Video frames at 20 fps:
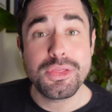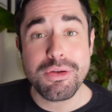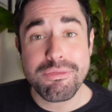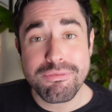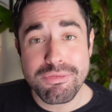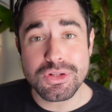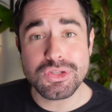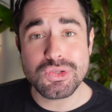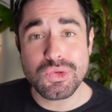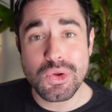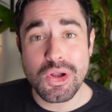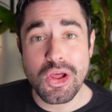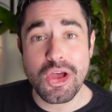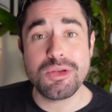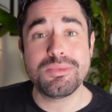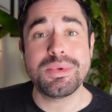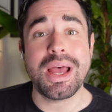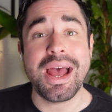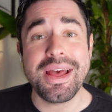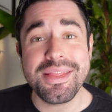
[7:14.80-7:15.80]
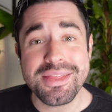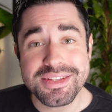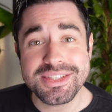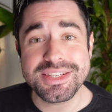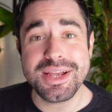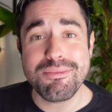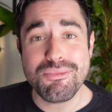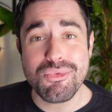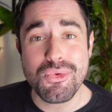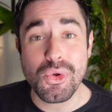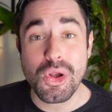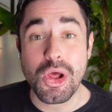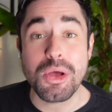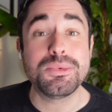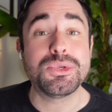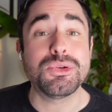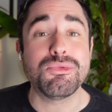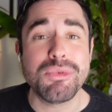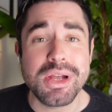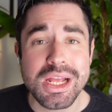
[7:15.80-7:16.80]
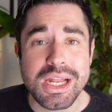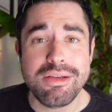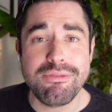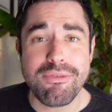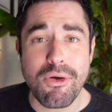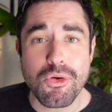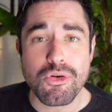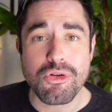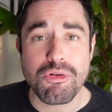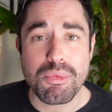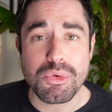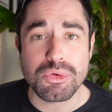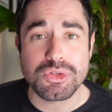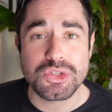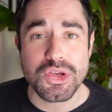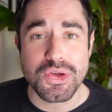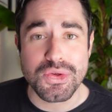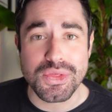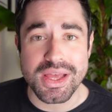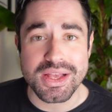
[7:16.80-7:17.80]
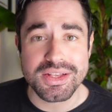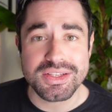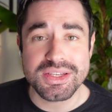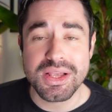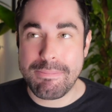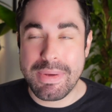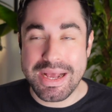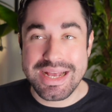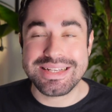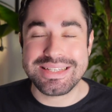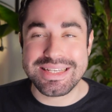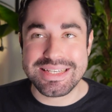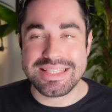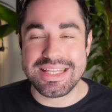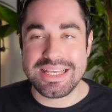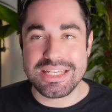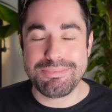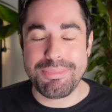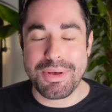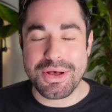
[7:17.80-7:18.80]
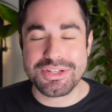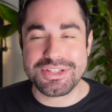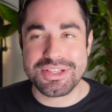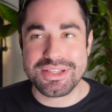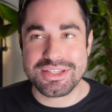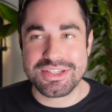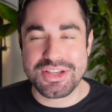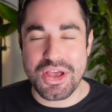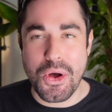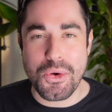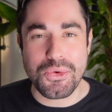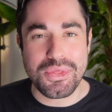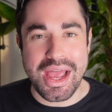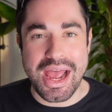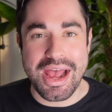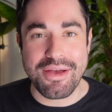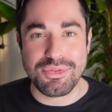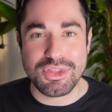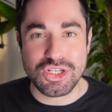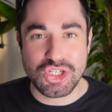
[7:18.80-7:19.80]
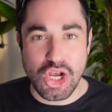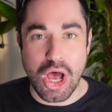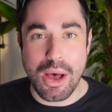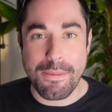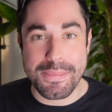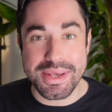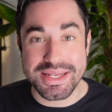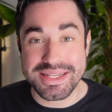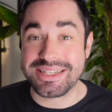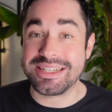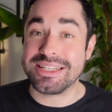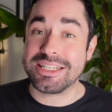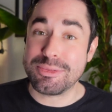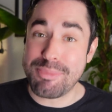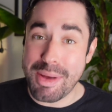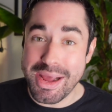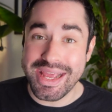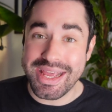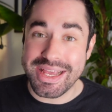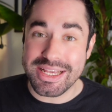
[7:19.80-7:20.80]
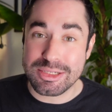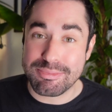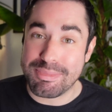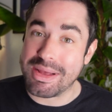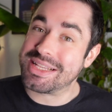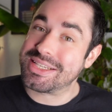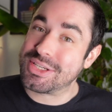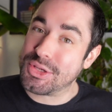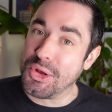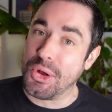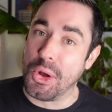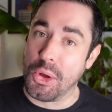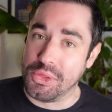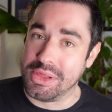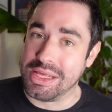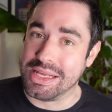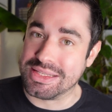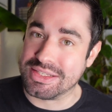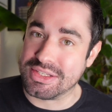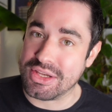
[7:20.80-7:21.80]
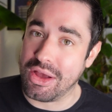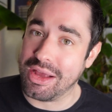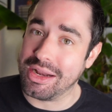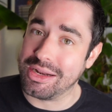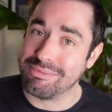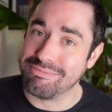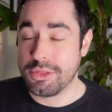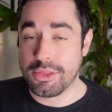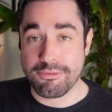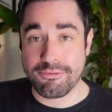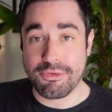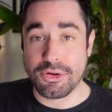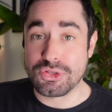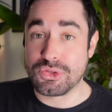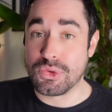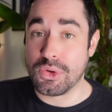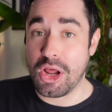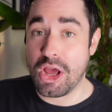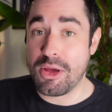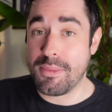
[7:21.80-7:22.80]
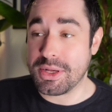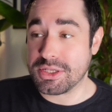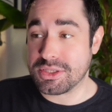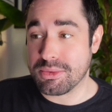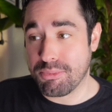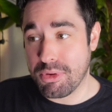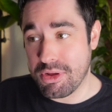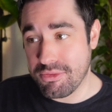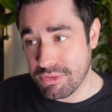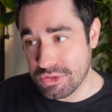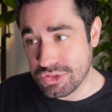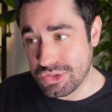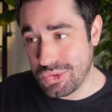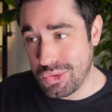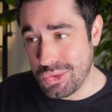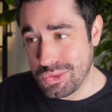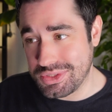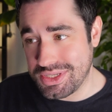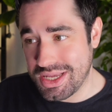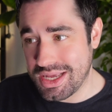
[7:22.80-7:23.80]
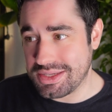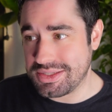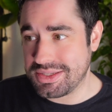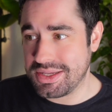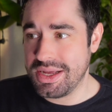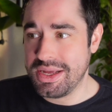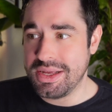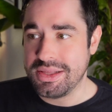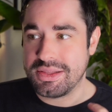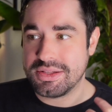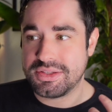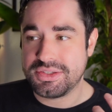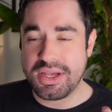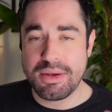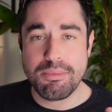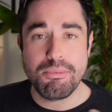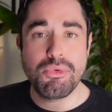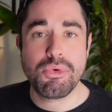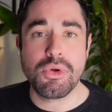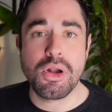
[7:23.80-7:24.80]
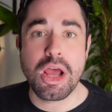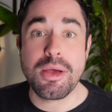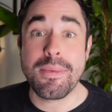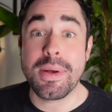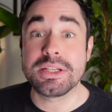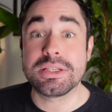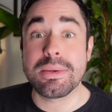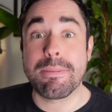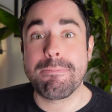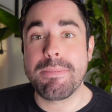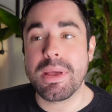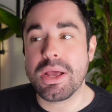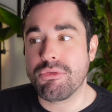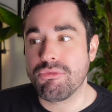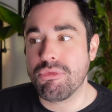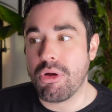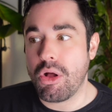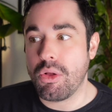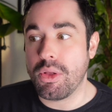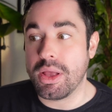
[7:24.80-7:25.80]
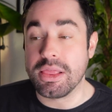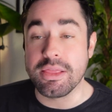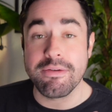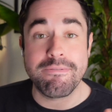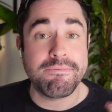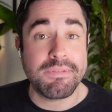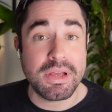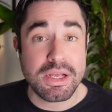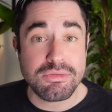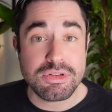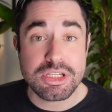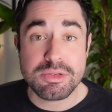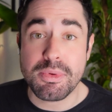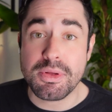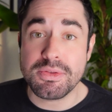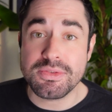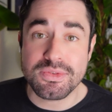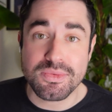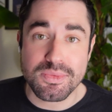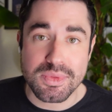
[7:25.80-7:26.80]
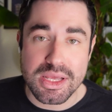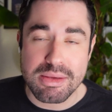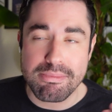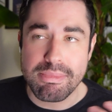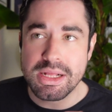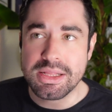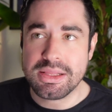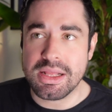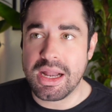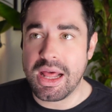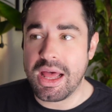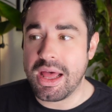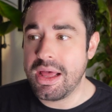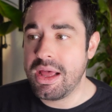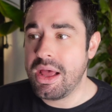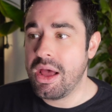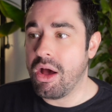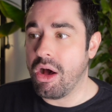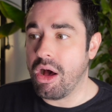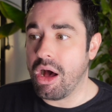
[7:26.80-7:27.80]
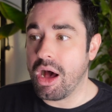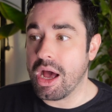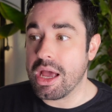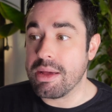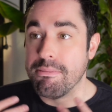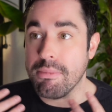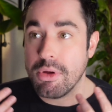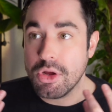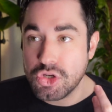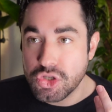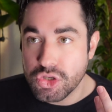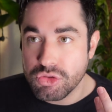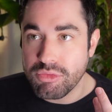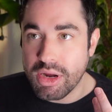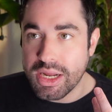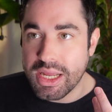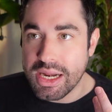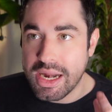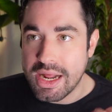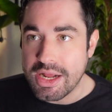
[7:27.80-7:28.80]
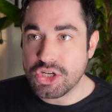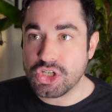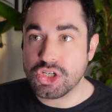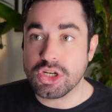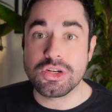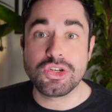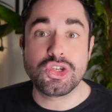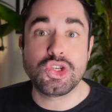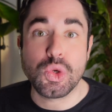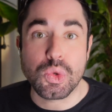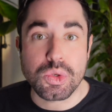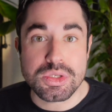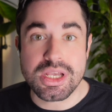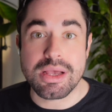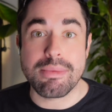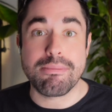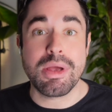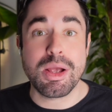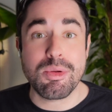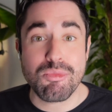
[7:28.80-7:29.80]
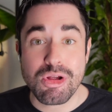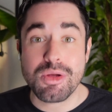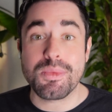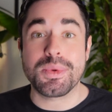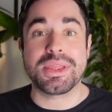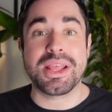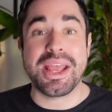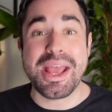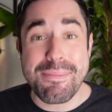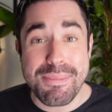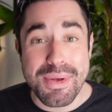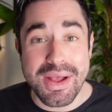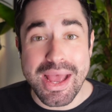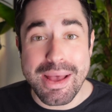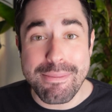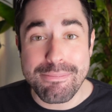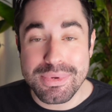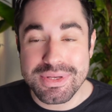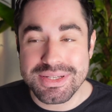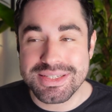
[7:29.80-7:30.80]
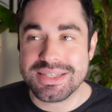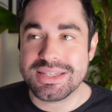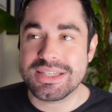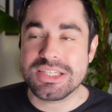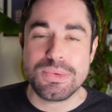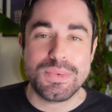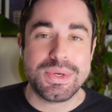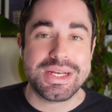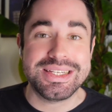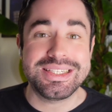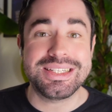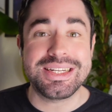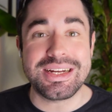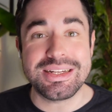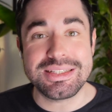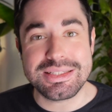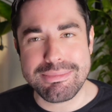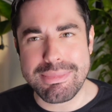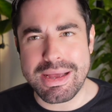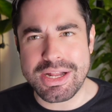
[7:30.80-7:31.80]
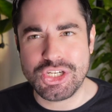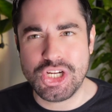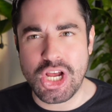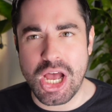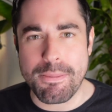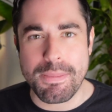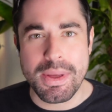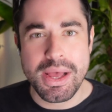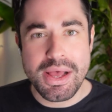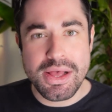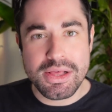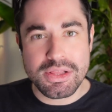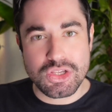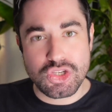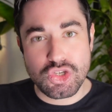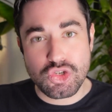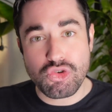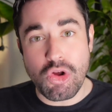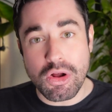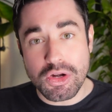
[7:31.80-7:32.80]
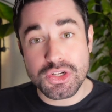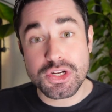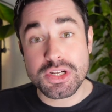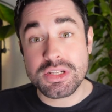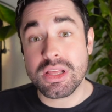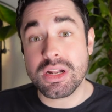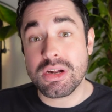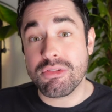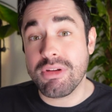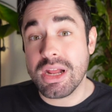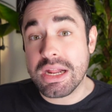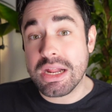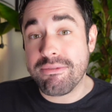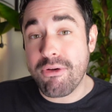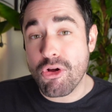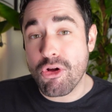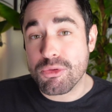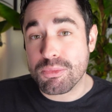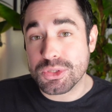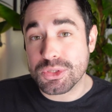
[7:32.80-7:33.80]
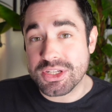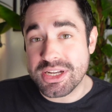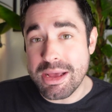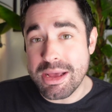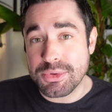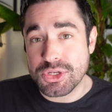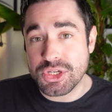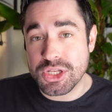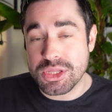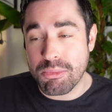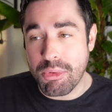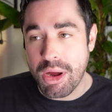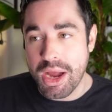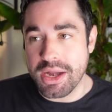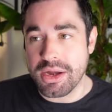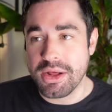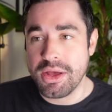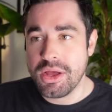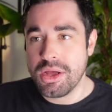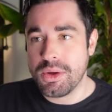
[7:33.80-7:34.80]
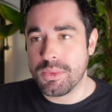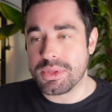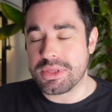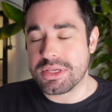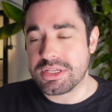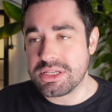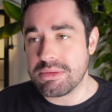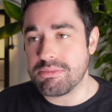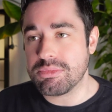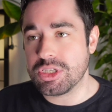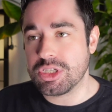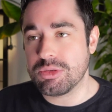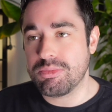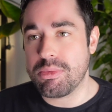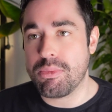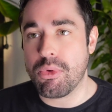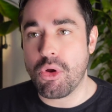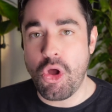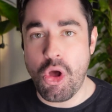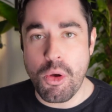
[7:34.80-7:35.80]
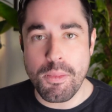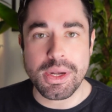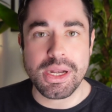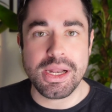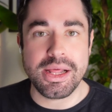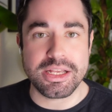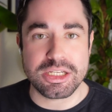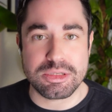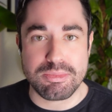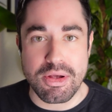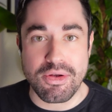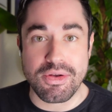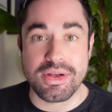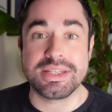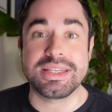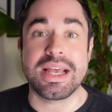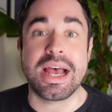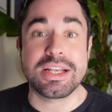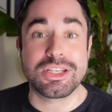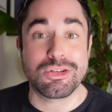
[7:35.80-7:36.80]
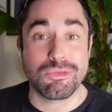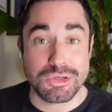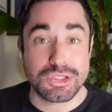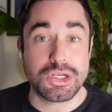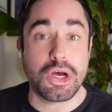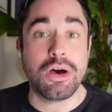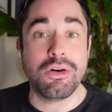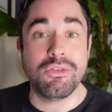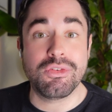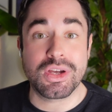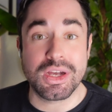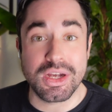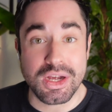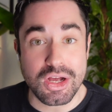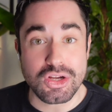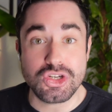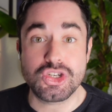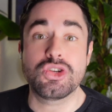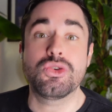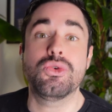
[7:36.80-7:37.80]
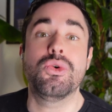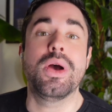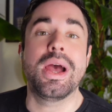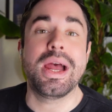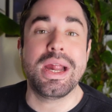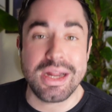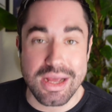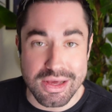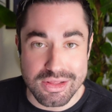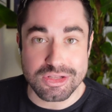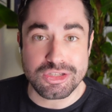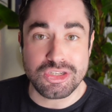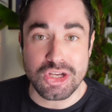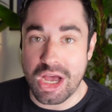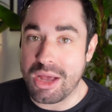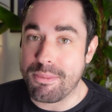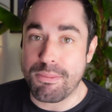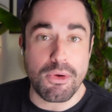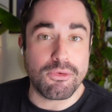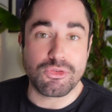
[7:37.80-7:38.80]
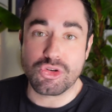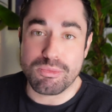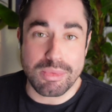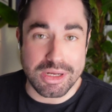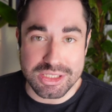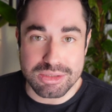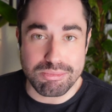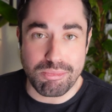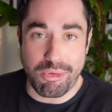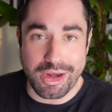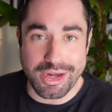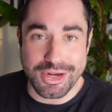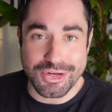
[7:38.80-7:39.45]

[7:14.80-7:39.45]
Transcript: The frontal lobe and the temporal lobes are really vulnerable to this because it's these parts of the skull that have the sharpest, spikiest bits on the inside. The frontal lobe has the prefrontal cortex, the temporal lobe has a big role in the fear response from the amygdala, our emotion regulation, short-term memory with the hippocampus, so we can start to match up the structures that are really vulnerable to damage in the brain with the symptoms people commonly experience as a result of a concussion or any other type of traumatic brain